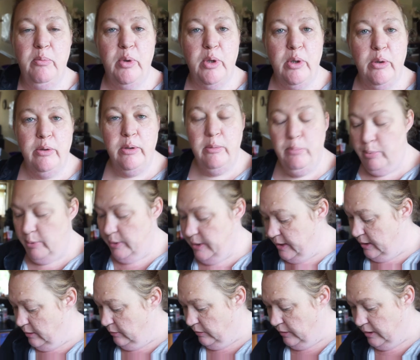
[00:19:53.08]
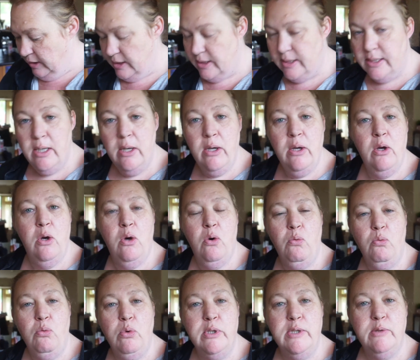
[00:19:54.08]
we're going to bust out this
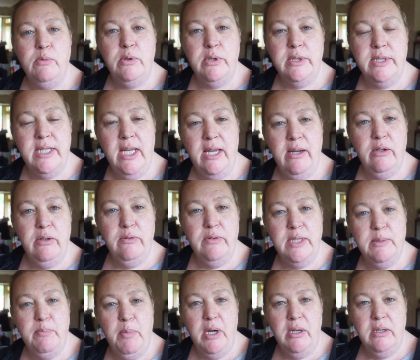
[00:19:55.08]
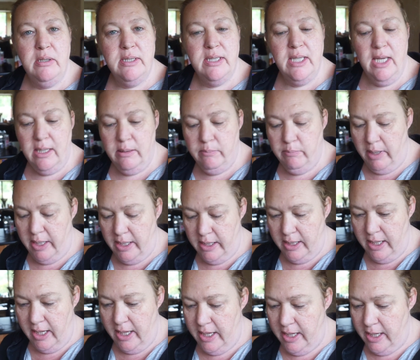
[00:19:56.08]
Wuzz Wuzz out of its box and
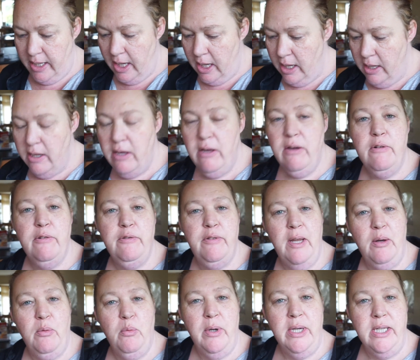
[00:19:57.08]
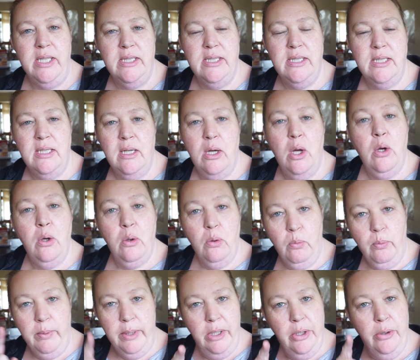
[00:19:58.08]
make a flat white
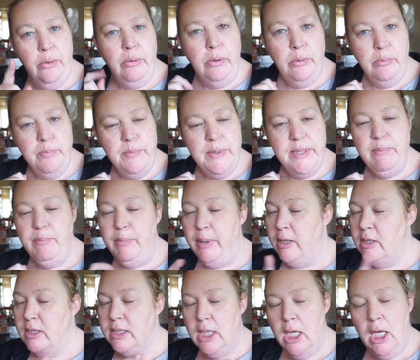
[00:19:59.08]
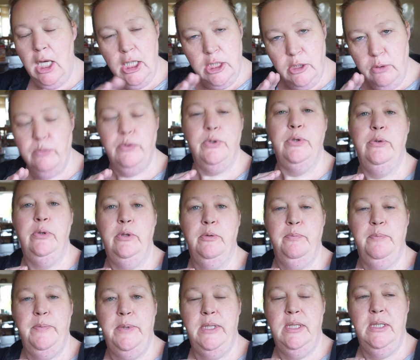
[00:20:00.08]
with no lumps, because I don't do
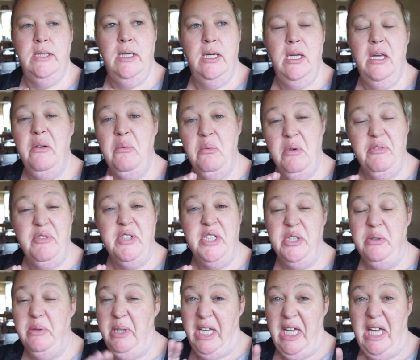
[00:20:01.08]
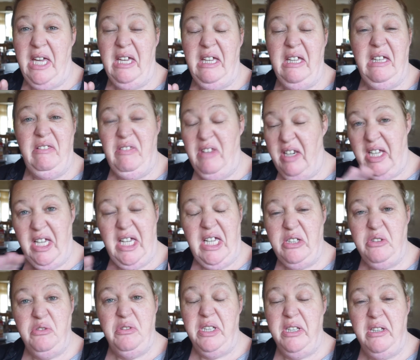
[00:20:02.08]
lumps. if I do a gag, and then I
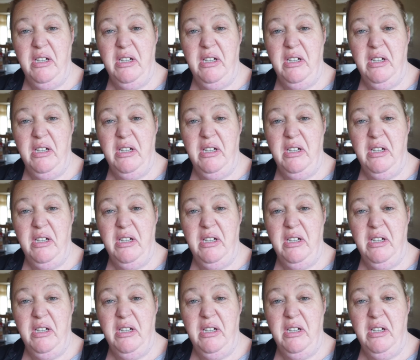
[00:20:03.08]
can't drink the